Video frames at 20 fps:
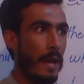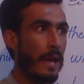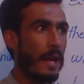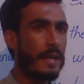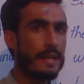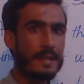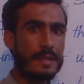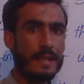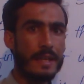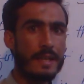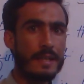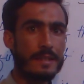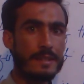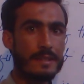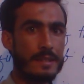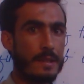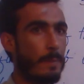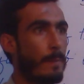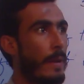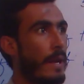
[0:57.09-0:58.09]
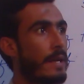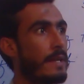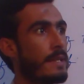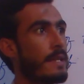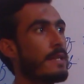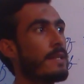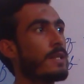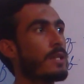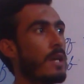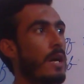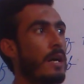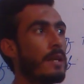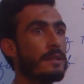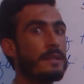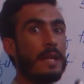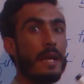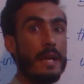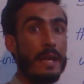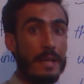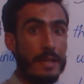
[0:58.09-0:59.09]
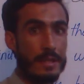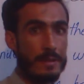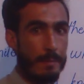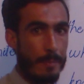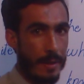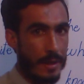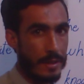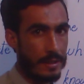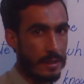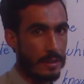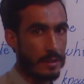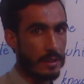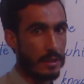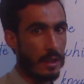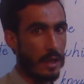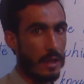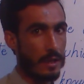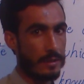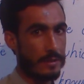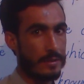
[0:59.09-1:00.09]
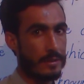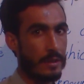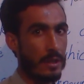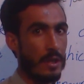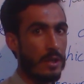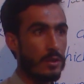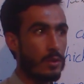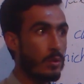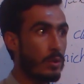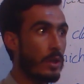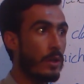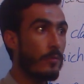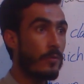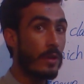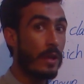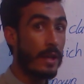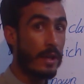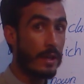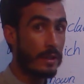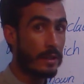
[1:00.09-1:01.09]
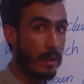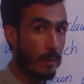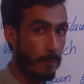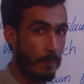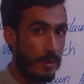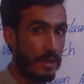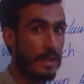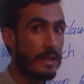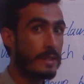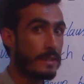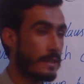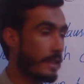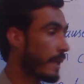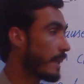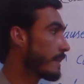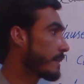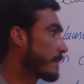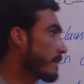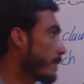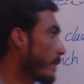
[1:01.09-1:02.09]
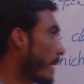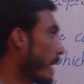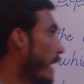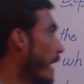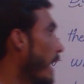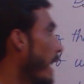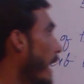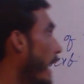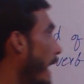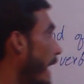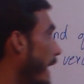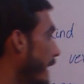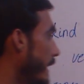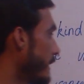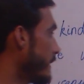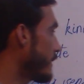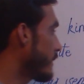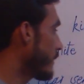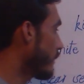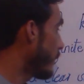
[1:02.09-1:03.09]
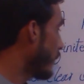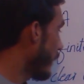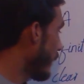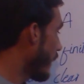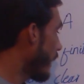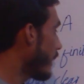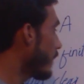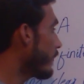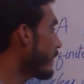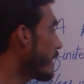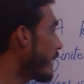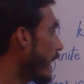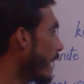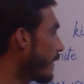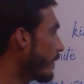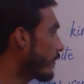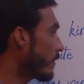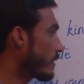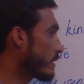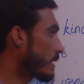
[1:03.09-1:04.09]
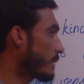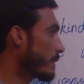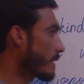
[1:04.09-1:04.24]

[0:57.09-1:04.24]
It is dependent on the independent class to give clear and complete sense. And here we have some